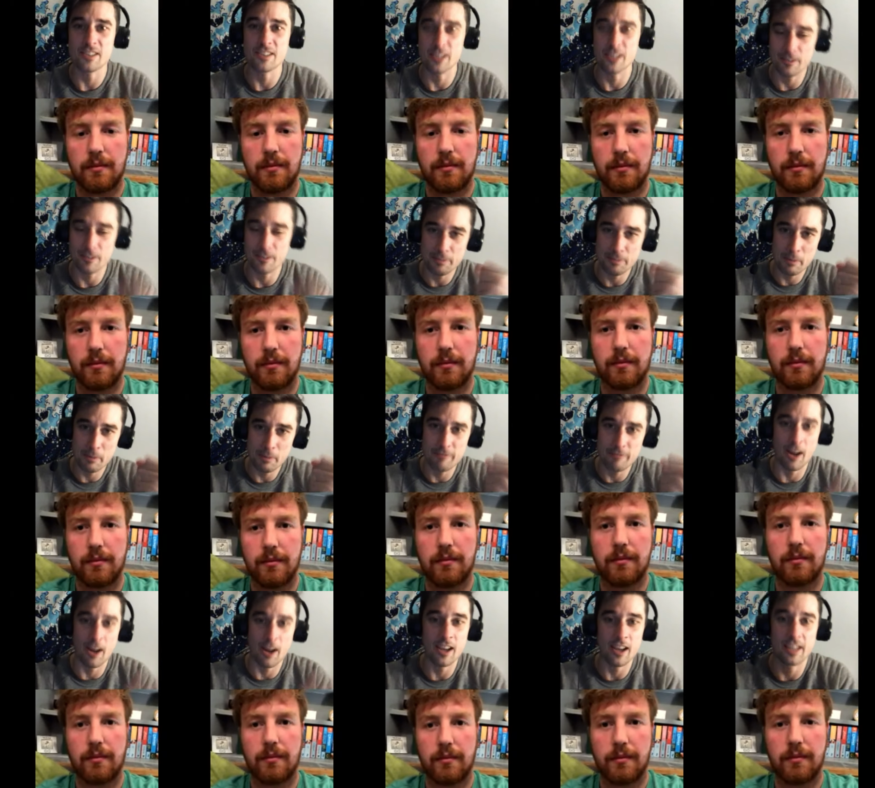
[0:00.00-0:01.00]
Speaker 1: You know, big
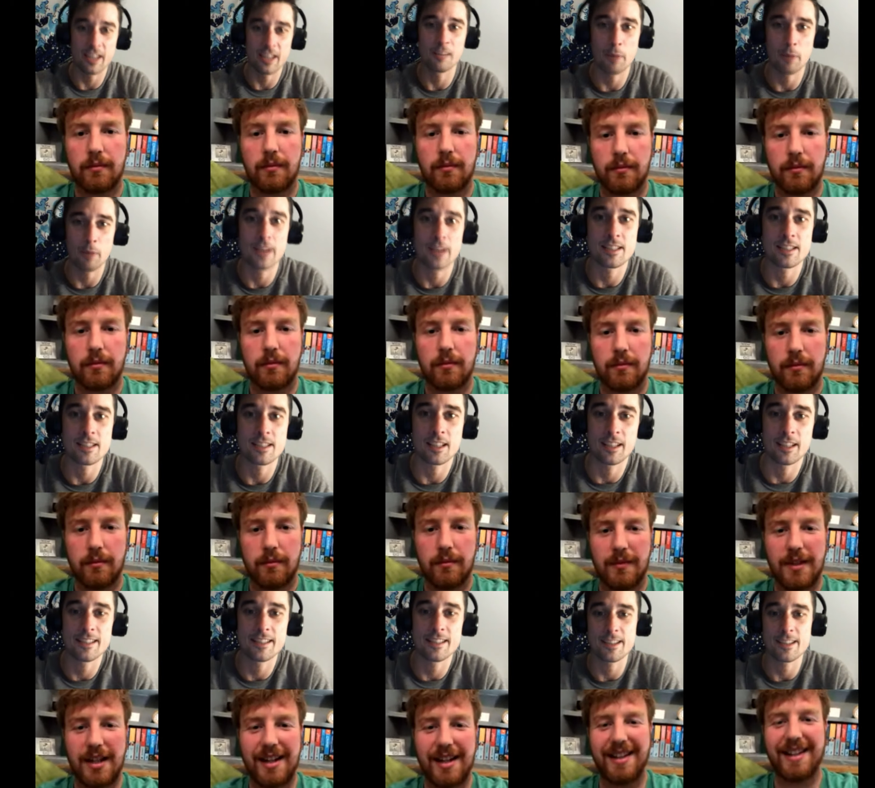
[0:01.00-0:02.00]
Viking, basically.
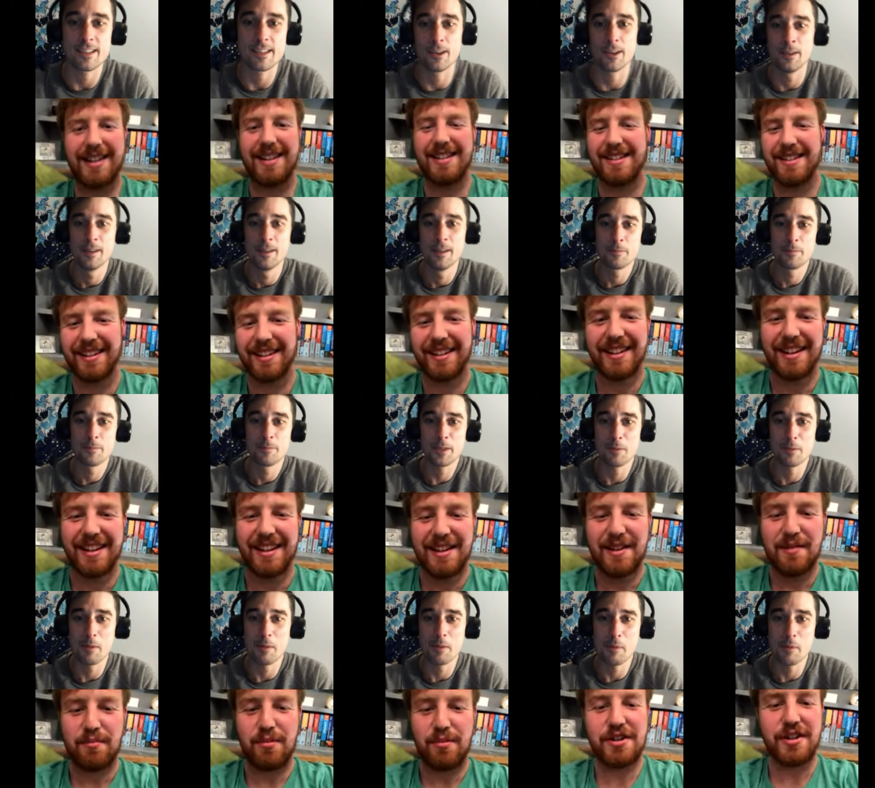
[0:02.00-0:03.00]
so, yeah,
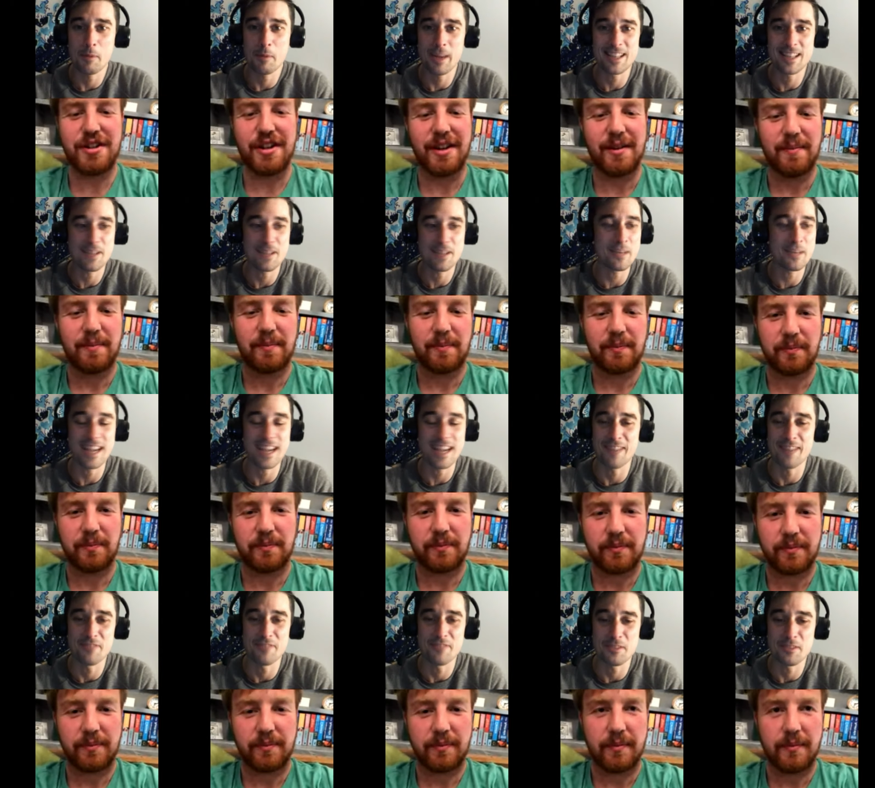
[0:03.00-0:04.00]
maybe a bit intimidating
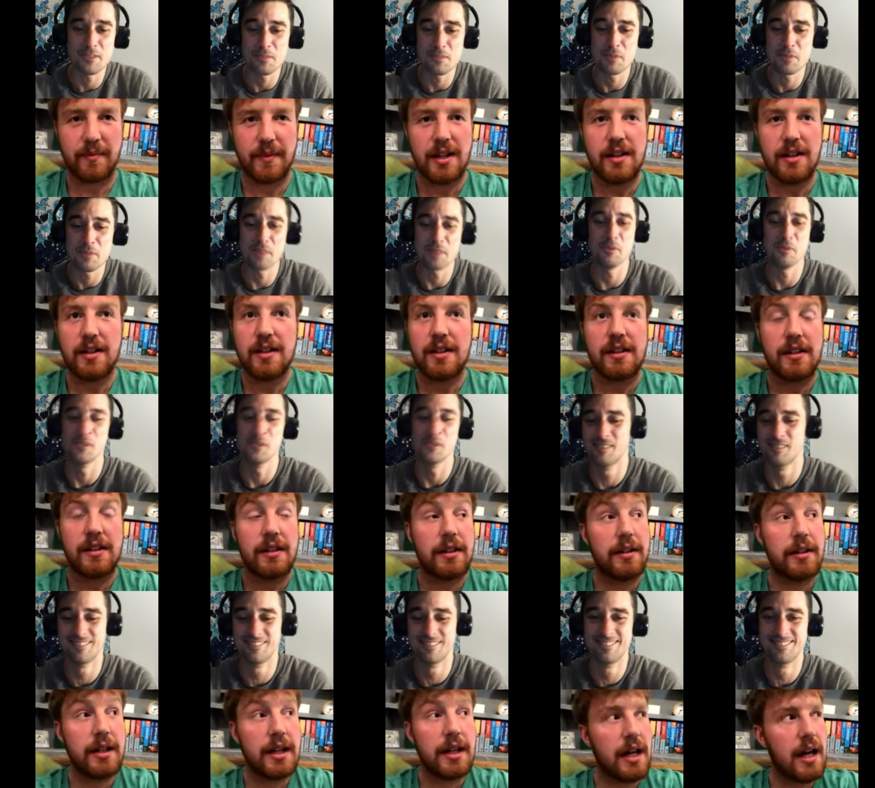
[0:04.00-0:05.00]
for some people.
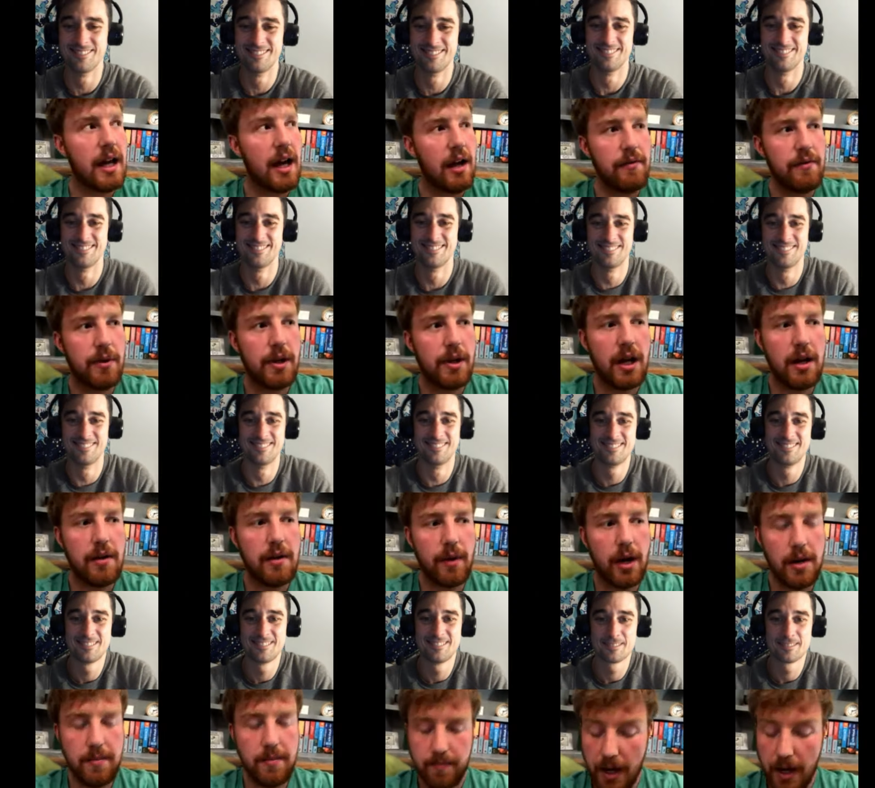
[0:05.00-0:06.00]
Speaker 2: Yeah, I, well, I, I
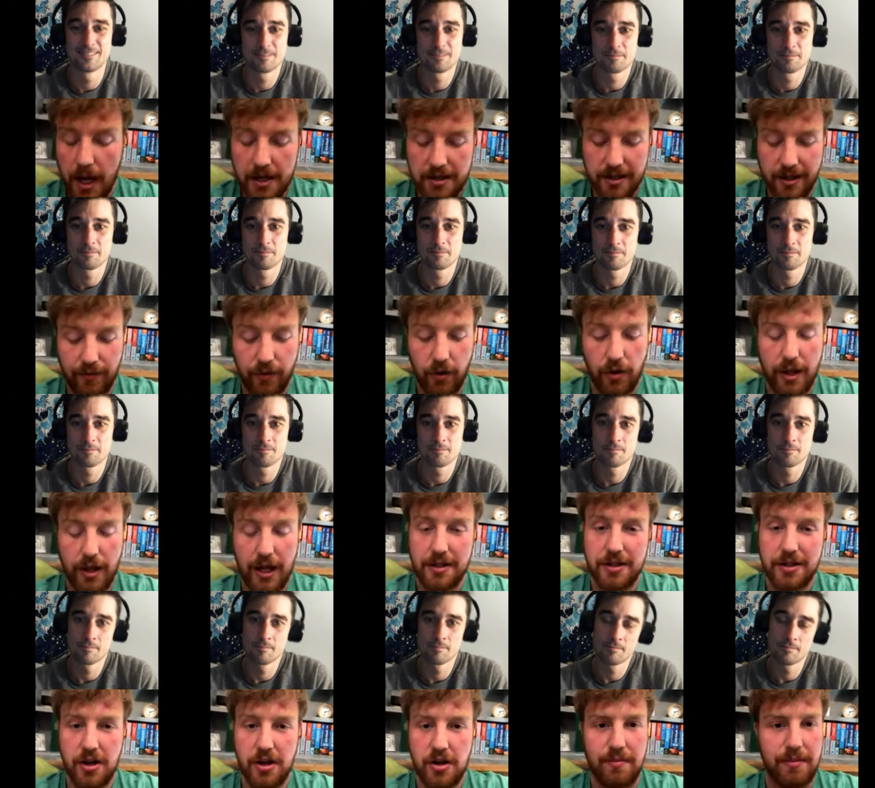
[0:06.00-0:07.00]
personally thought that
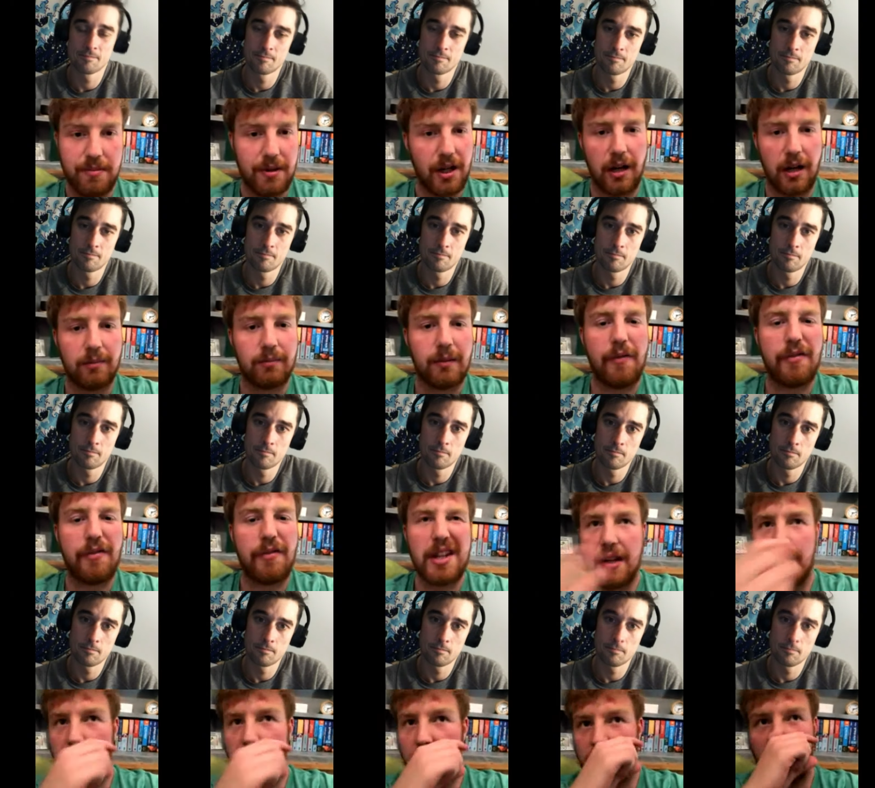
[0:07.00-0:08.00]
too, but I think if
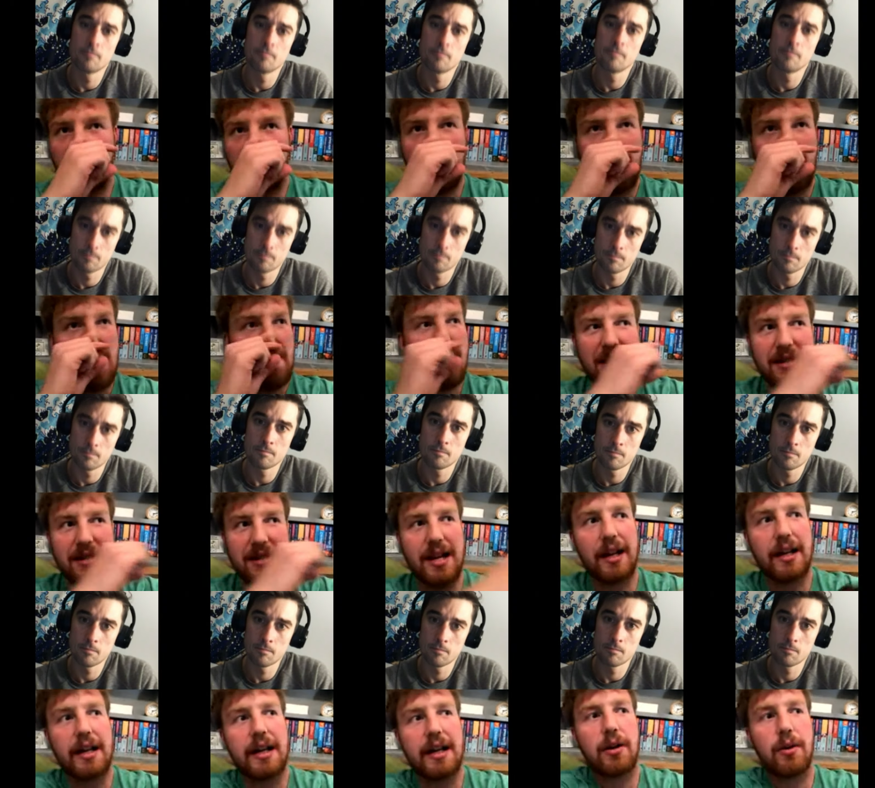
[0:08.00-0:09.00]
you've got the right personality
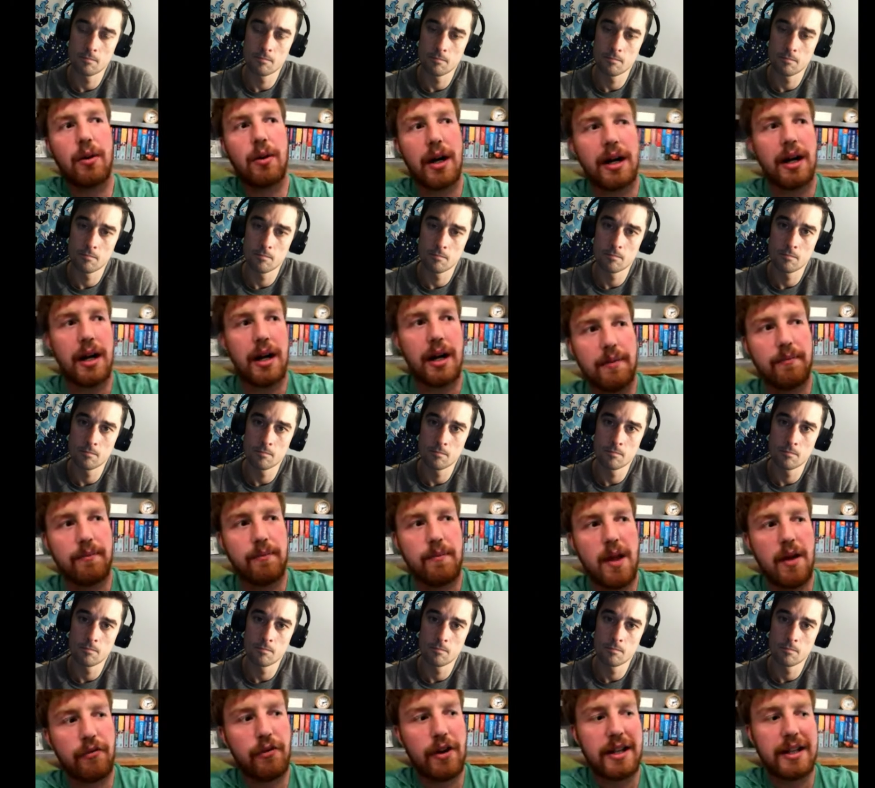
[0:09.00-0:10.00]
in quite a, a
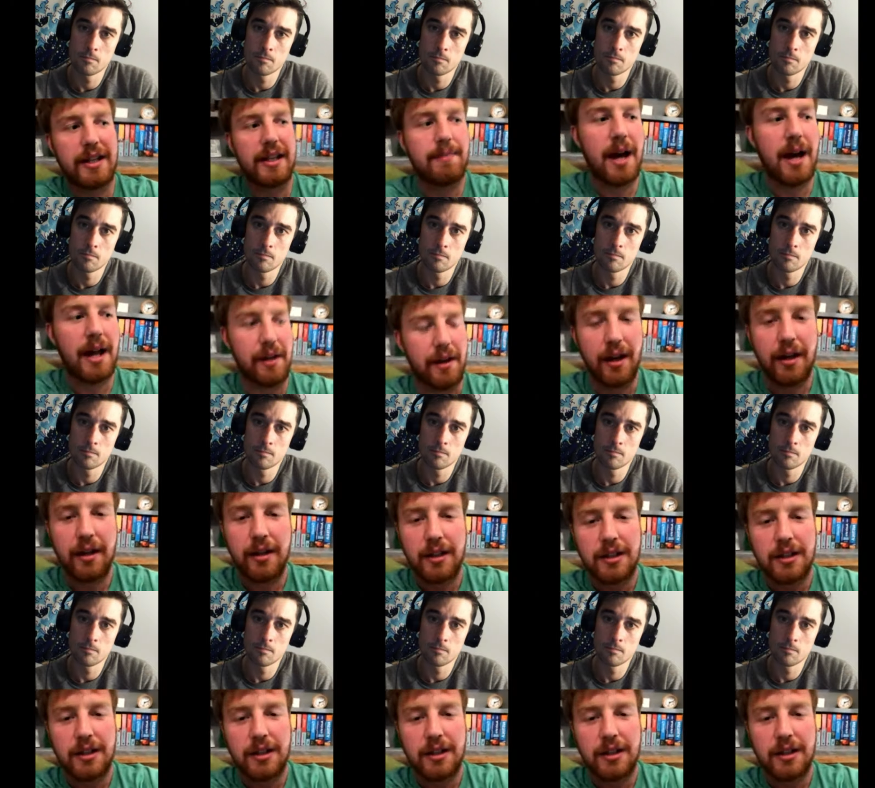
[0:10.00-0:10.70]
friendly manner,